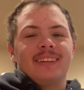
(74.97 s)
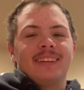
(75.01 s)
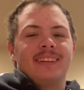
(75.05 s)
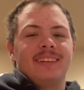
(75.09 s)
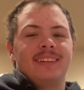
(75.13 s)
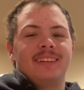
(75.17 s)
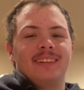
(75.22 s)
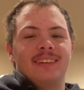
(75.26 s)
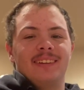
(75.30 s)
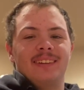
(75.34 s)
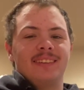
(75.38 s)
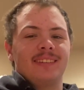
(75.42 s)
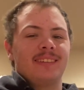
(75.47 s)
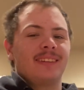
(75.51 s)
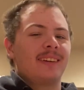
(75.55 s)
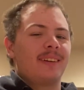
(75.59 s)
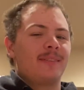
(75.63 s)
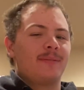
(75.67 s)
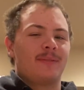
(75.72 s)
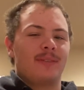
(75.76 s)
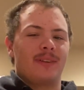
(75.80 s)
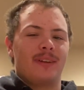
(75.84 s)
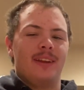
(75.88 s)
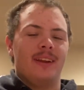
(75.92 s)
Yeah, because I
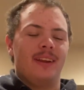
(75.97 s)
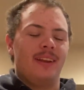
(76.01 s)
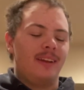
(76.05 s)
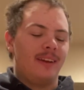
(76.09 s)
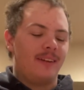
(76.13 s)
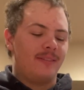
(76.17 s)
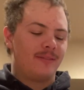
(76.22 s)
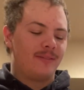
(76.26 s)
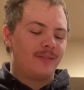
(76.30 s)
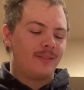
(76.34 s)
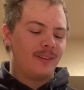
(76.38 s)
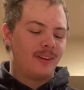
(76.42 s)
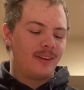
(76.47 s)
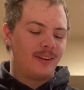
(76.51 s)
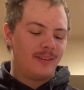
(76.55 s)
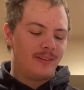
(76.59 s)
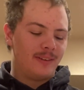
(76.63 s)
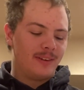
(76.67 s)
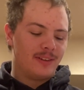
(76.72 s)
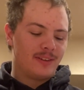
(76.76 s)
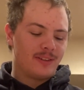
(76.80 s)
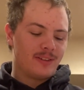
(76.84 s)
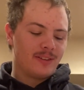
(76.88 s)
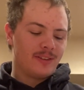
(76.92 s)
kept forgetting after I
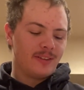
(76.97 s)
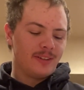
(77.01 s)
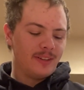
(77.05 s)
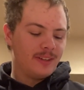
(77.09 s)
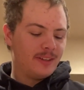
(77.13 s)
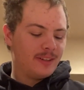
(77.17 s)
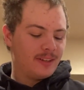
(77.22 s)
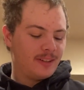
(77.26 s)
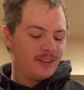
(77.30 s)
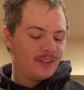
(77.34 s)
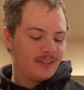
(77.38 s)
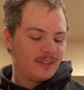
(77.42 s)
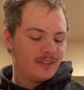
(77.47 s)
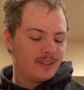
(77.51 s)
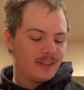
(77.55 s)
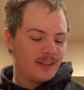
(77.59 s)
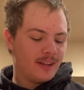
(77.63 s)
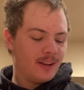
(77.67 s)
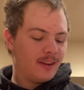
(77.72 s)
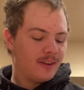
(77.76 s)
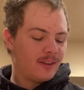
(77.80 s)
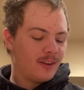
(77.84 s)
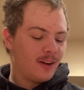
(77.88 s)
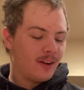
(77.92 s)
initially
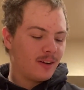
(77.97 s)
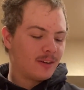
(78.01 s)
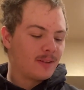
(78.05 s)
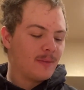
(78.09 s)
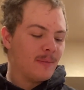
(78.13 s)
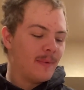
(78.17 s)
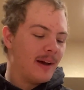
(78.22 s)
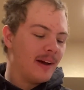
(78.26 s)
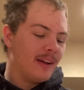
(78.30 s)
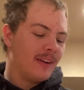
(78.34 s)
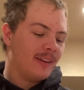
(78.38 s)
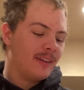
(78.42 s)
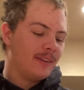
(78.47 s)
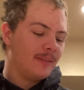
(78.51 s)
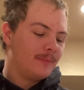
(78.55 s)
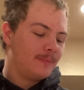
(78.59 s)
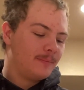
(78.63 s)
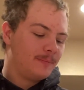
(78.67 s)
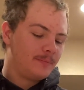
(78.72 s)
talked about it.